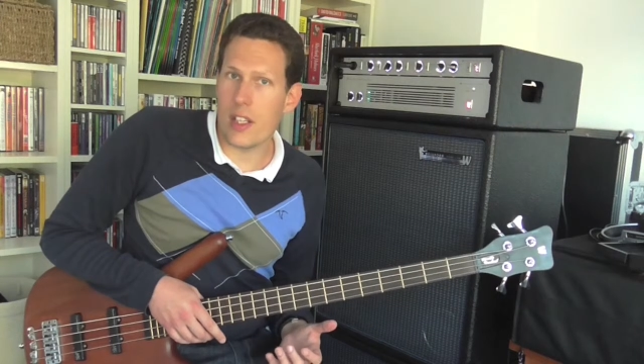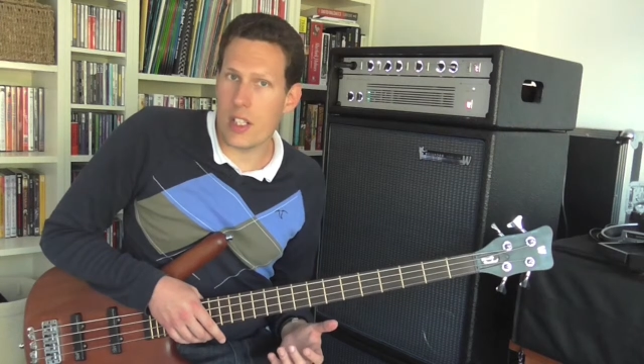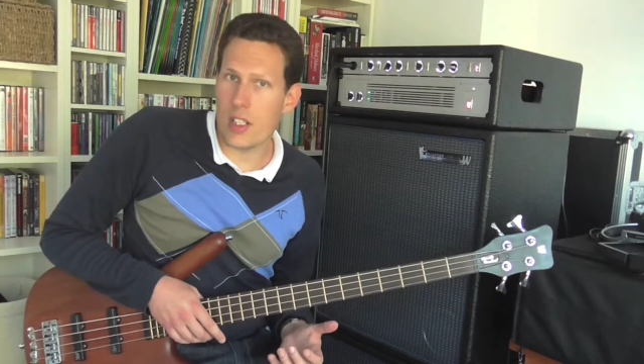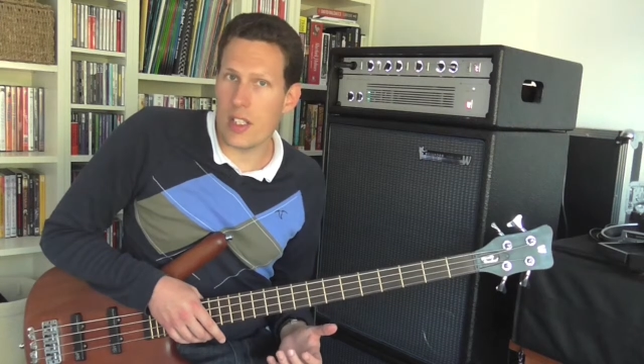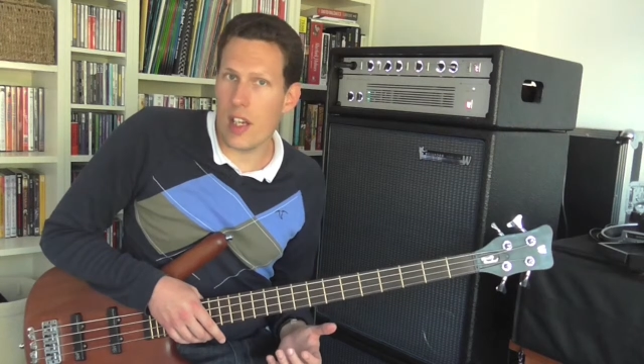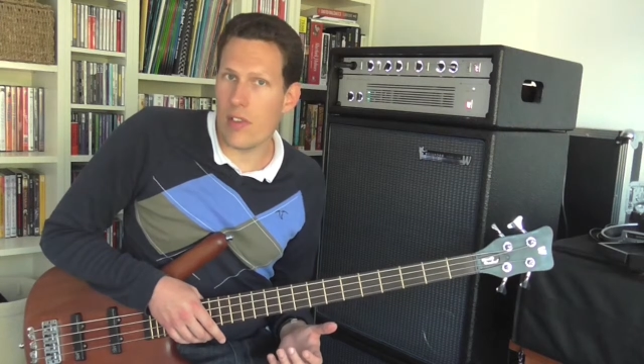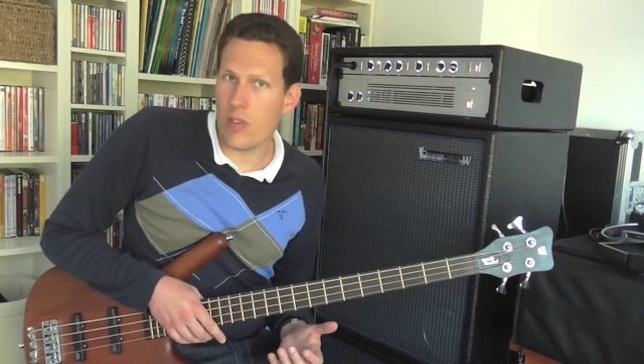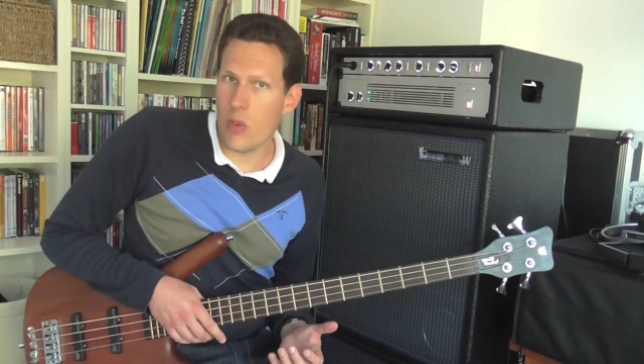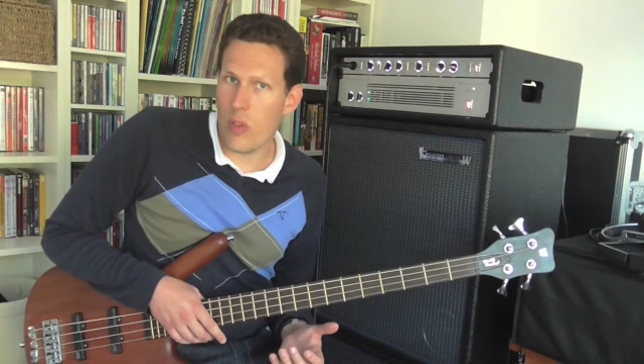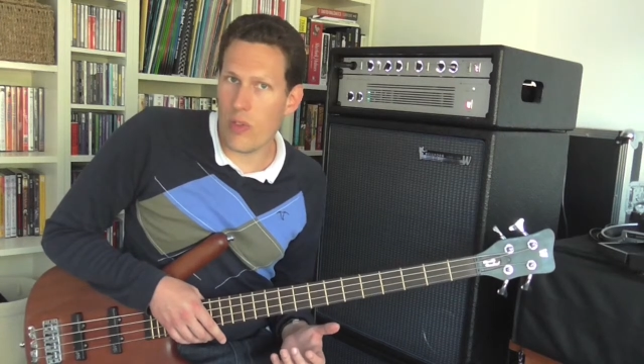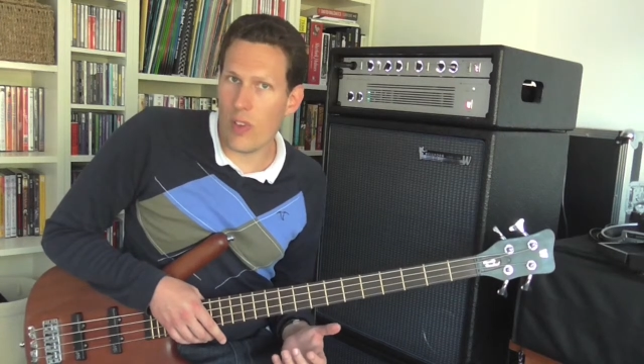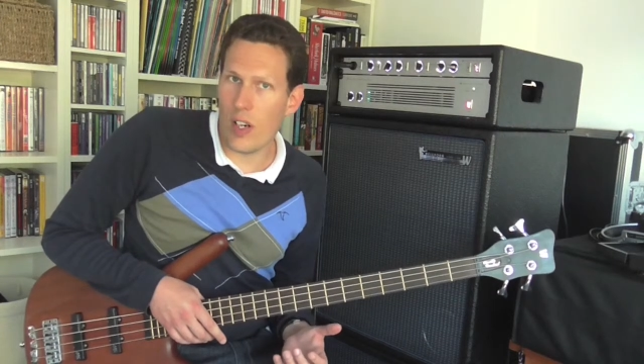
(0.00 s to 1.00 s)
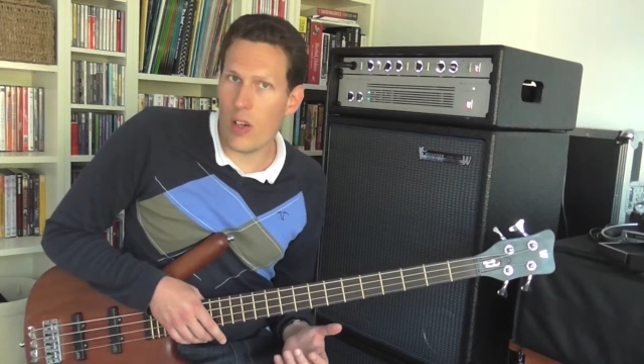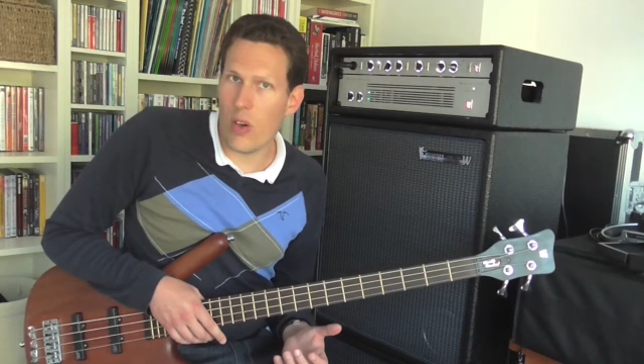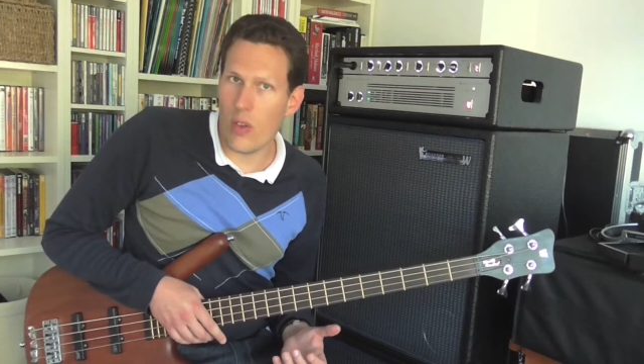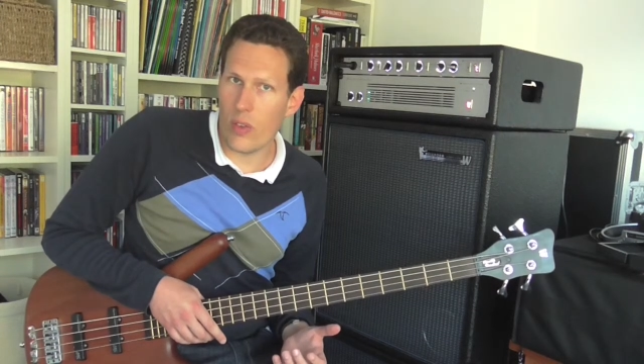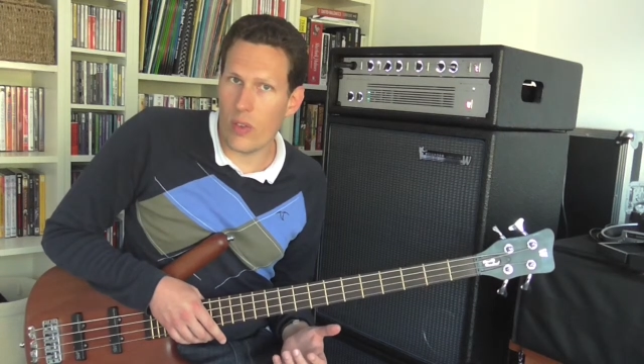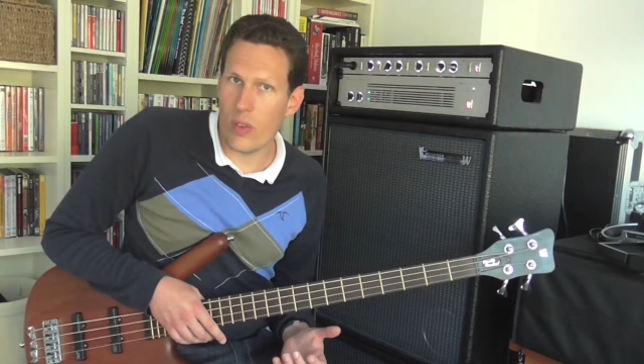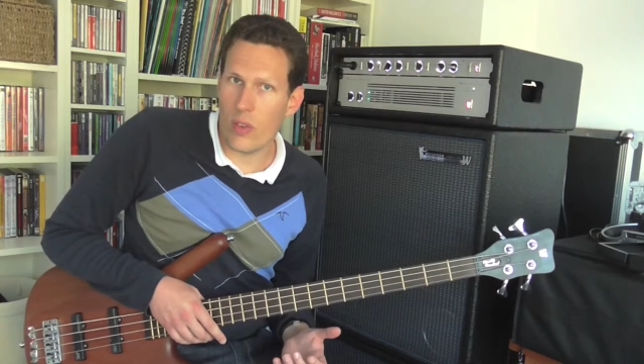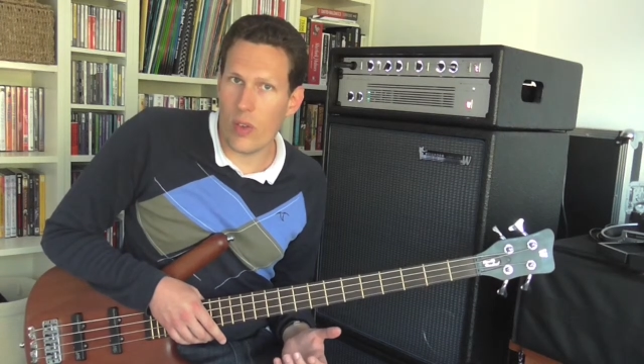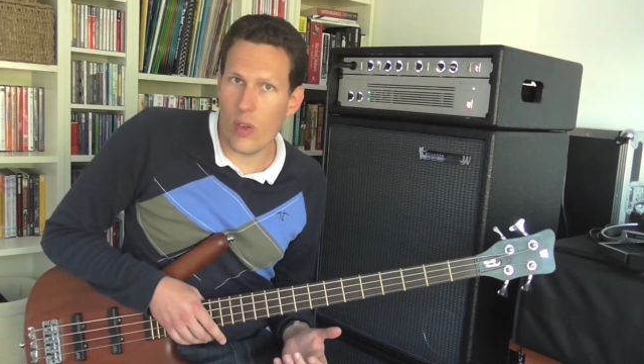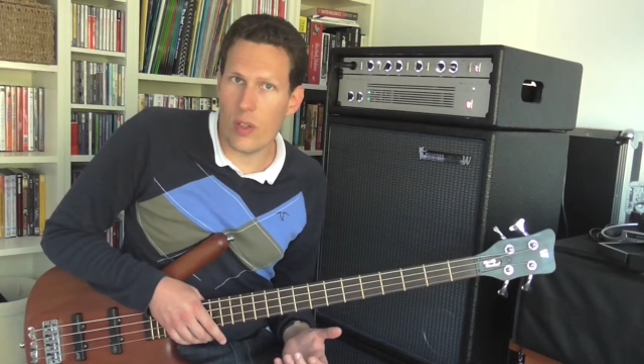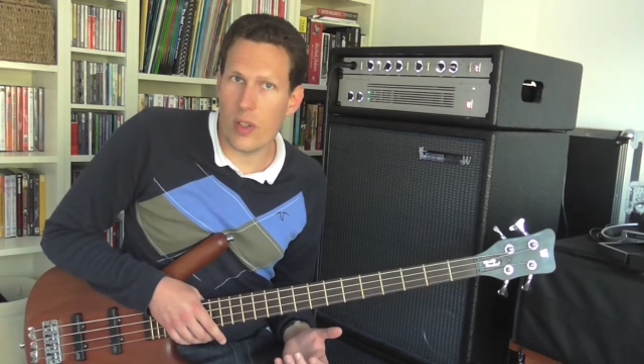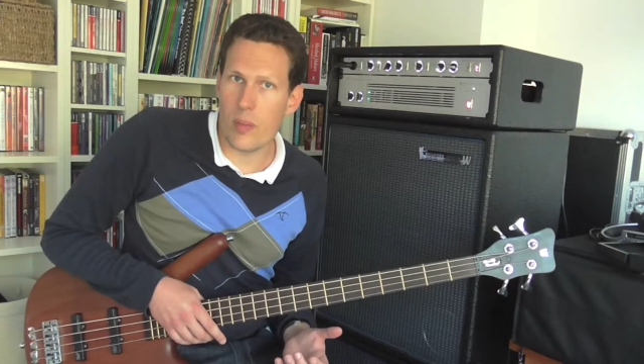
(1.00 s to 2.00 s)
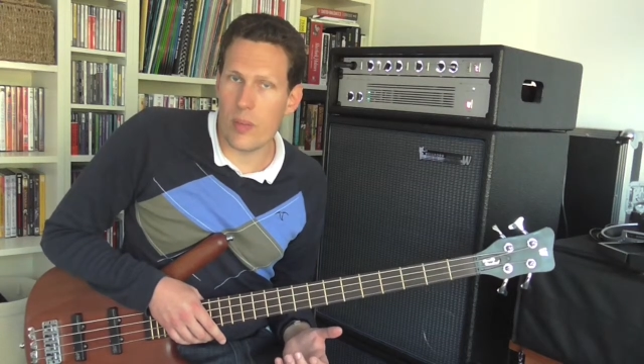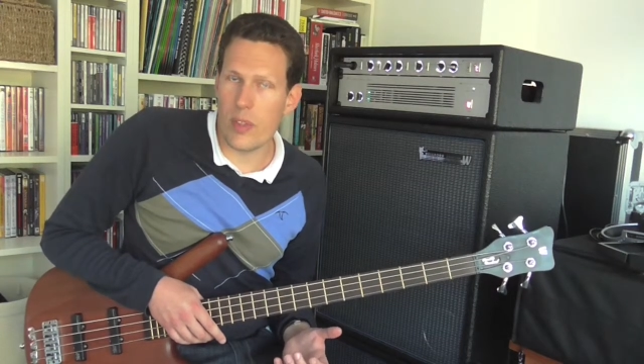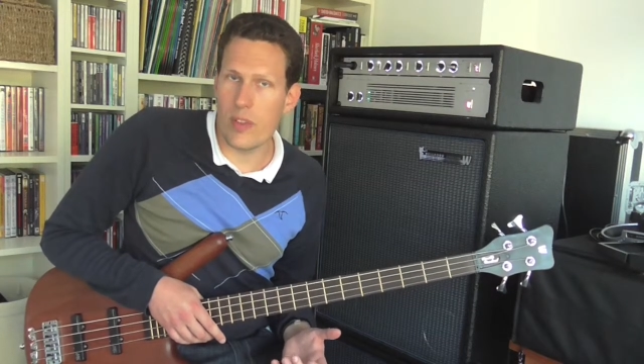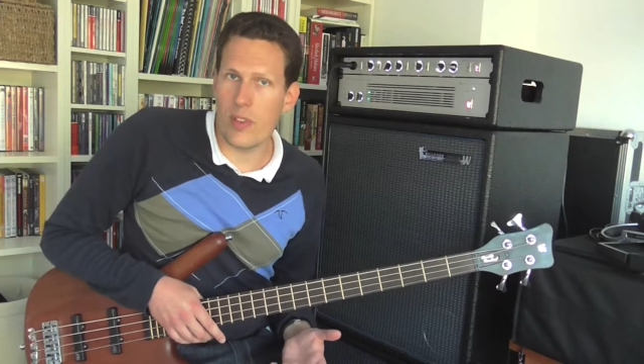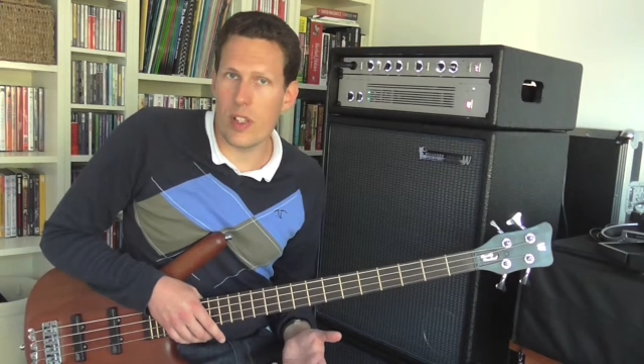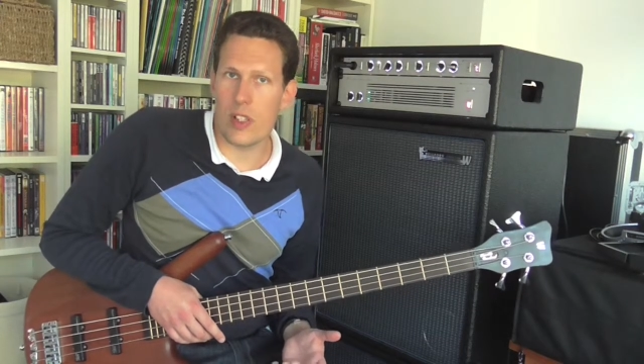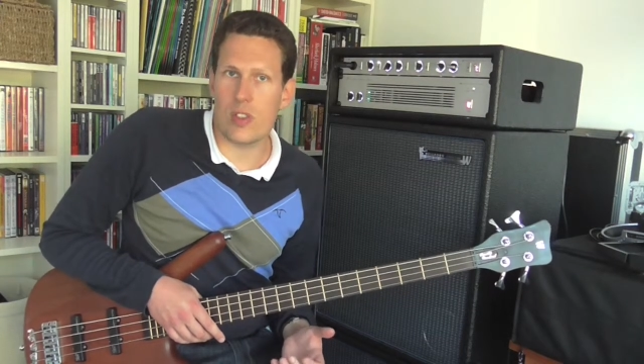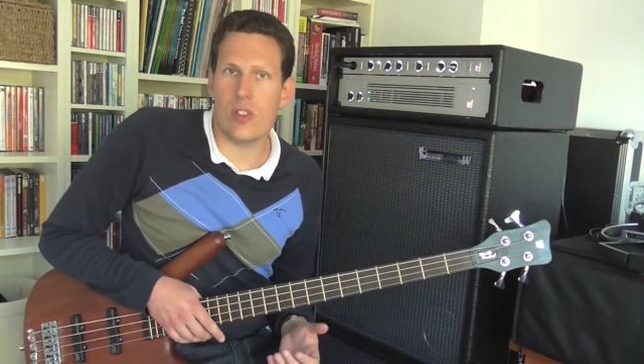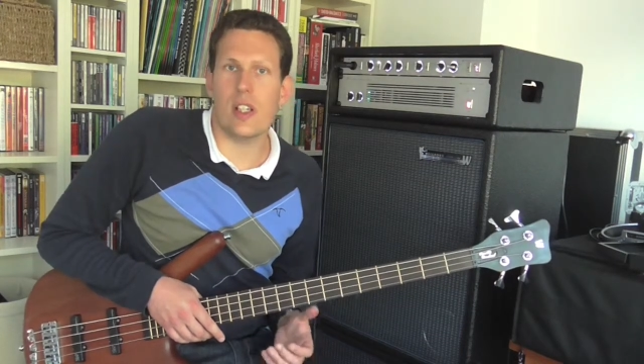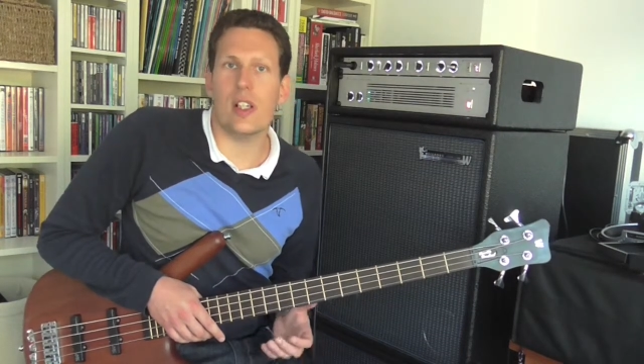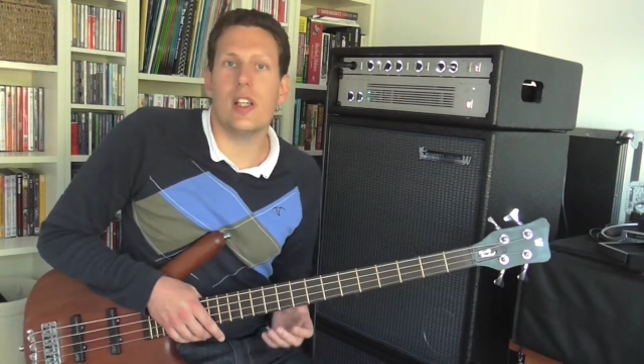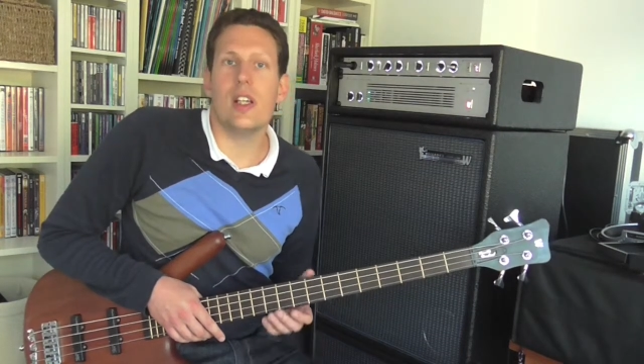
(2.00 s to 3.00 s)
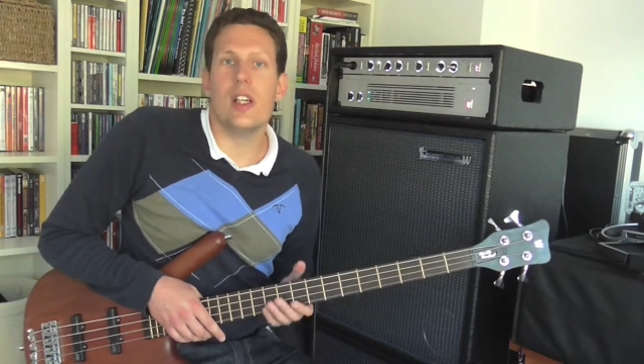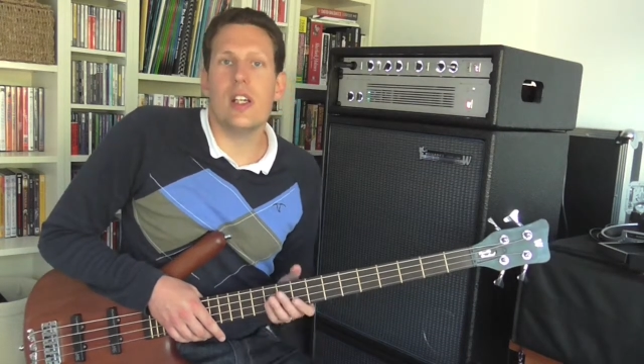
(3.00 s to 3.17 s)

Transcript: than just that 4th fret on the first string.